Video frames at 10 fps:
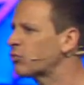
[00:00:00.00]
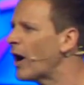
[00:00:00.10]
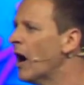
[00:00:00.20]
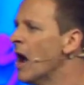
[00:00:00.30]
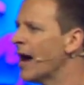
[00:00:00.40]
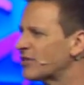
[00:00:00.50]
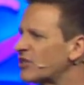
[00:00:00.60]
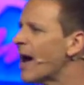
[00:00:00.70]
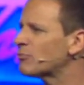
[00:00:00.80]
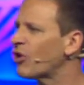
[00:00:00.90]
where I
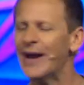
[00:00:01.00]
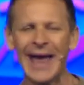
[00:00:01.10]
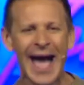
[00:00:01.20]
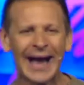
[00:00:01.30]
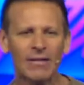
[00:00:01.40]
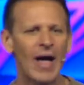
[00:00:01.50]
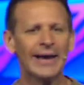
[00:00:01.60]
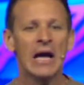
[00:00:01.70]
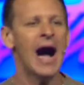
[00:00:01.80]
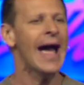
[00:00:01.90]
stopped trying to act
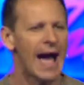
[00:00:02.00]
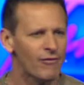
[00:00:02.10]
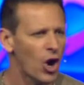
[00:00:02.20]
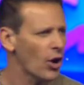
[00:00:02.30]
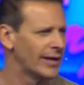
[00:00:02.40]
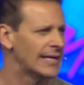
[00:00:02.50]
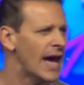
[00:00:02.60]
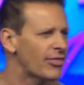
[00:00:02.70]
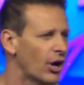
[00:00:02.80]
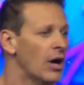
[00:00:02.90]
like I have it all
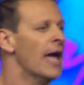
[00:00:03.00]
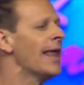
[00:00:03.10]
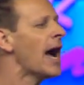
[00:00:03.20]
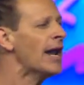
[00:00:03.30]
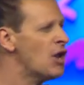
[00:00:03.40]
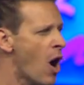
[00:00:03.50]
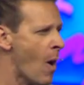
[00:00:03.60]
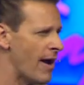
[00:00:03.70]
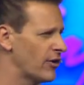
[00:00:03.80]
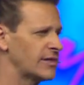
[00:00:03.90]
together and I know
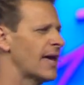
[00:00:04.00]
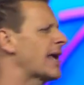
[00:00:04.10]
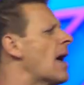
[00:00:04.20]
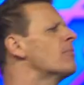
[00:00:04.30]
everything and I'm